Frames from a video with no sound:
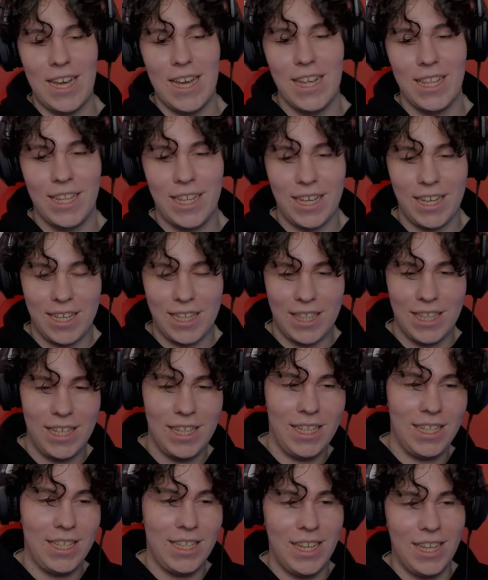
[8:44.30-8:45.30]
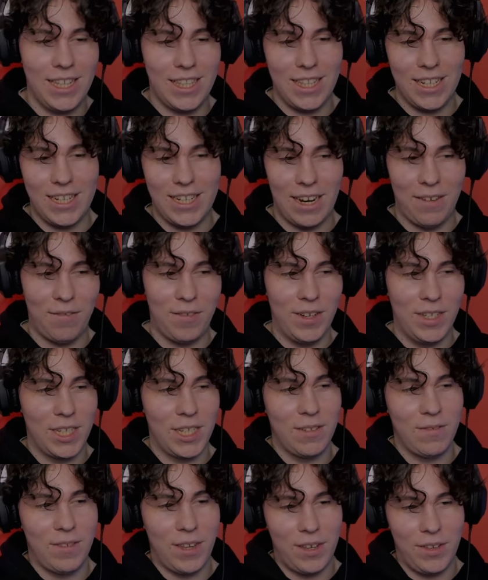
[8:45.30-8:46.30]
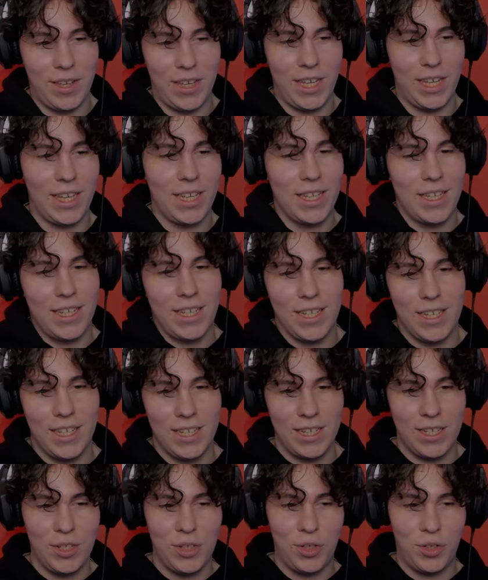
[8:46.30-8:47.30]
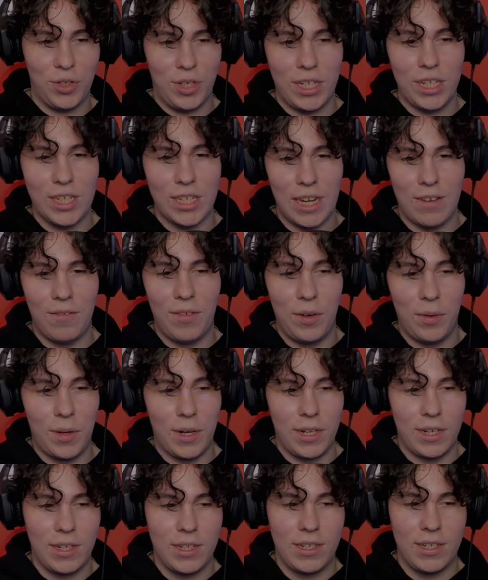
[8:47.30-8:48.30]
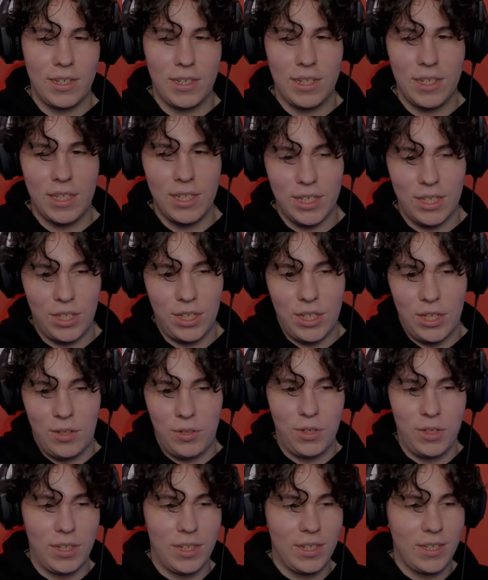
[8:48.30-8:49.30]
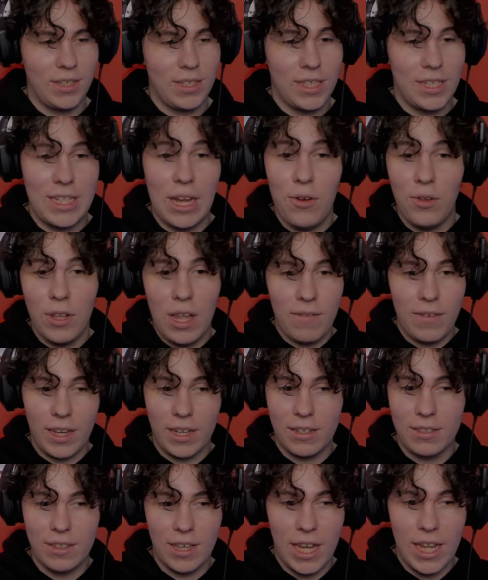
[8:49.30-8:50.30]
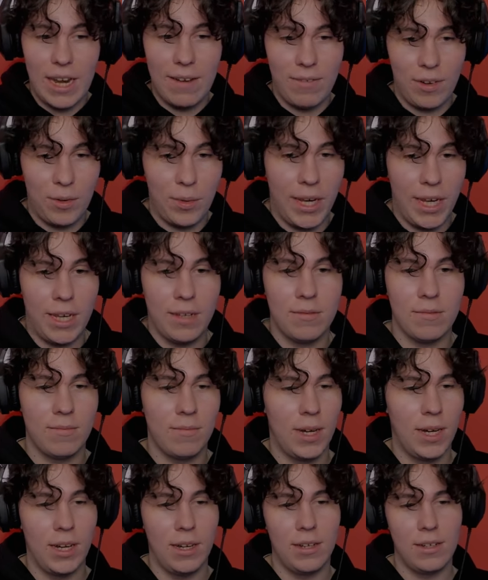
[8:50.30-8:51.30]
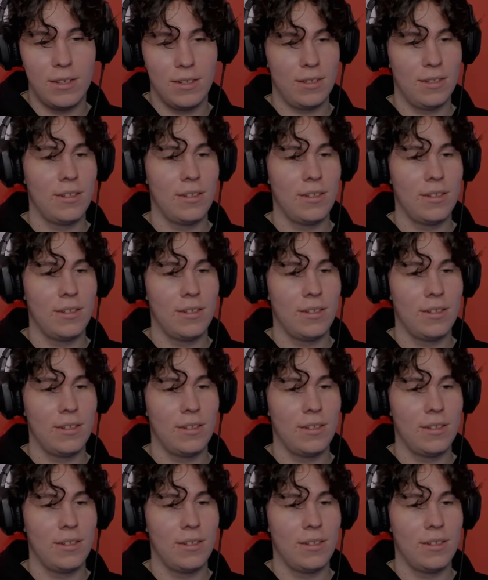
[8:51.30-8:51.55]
I like the, the difference of how he treats everyone as his children. Still loving in every way, but